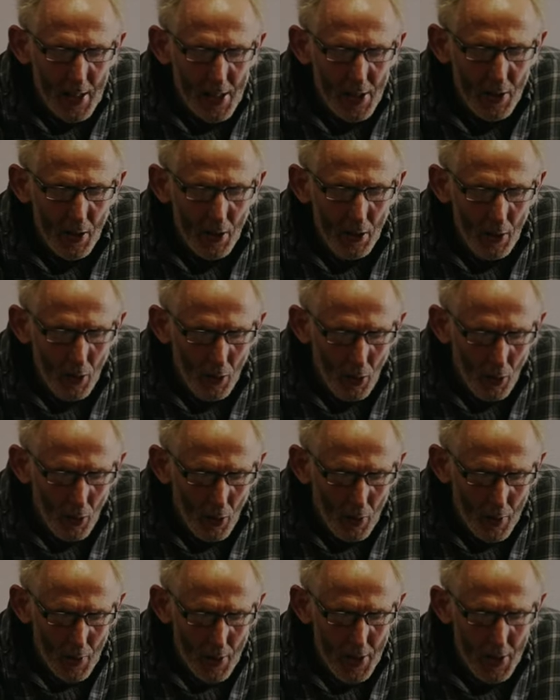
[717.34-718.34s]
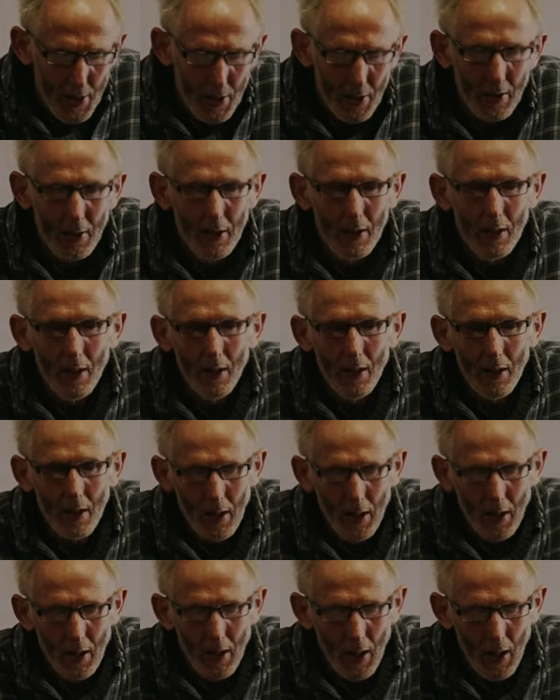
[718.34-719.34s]
is the Lord's,
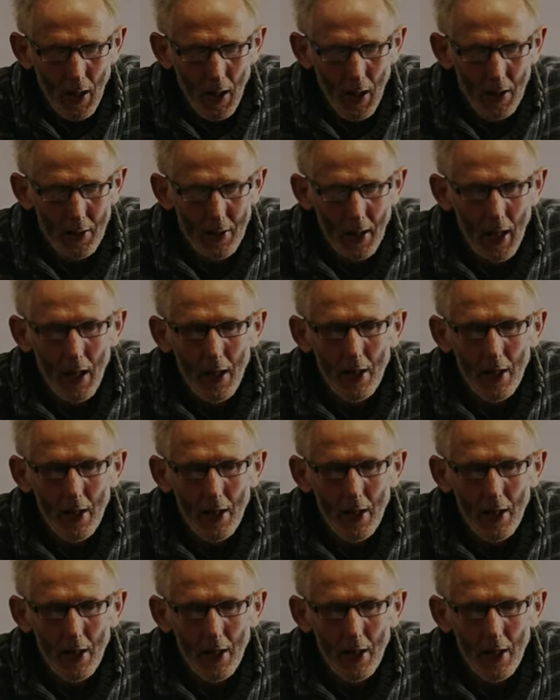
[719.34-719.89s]
and